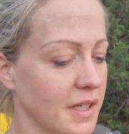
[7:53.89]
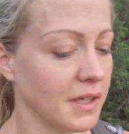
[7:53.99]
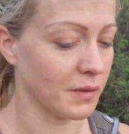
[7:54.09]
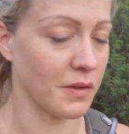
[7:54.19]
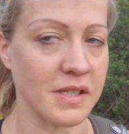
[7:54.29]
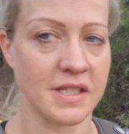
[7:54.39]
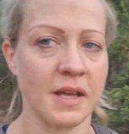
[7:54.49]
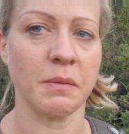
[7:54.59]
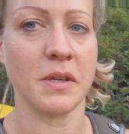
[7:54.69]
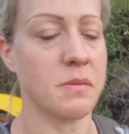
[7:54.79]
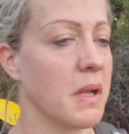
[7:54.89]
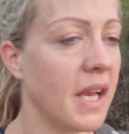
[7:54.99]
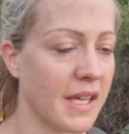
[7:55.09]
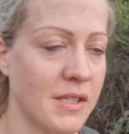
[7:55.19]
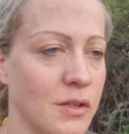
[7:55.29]
in honesty, because my
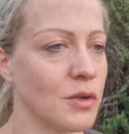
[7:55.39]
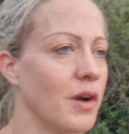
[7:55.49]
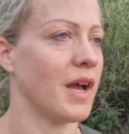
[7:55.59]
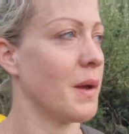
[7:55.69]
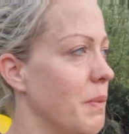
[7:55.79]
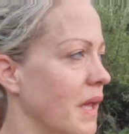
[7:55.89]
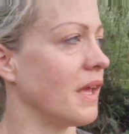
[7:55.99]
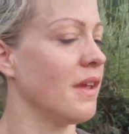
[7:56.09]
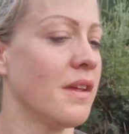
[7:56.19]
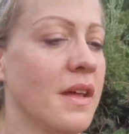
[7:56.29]
legs are not happy.